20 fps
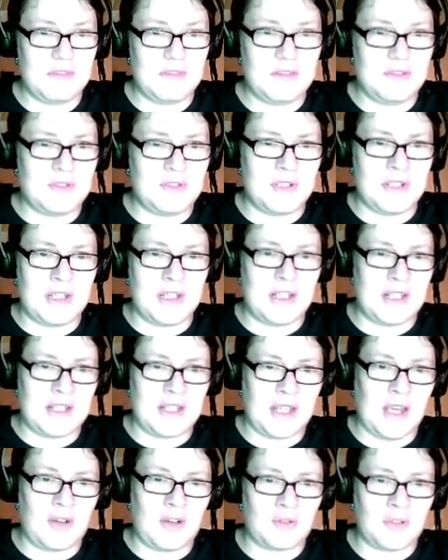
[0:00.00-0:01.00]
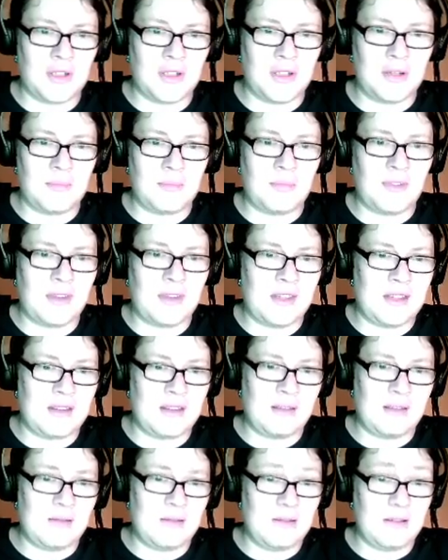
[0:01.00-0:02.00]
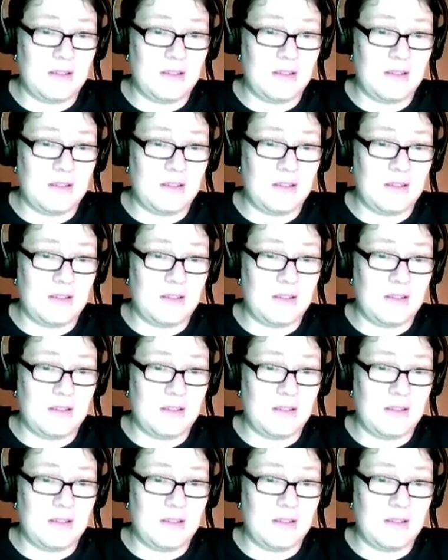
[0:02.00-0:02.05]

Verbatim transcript: genetic outcomes it's